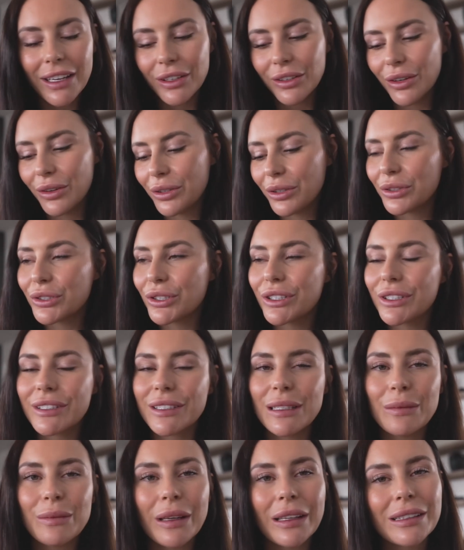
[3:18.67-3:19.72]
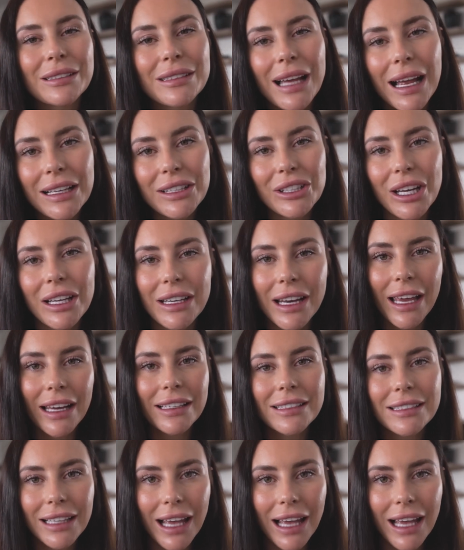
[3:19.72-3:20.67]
you know, you just seem like such a nice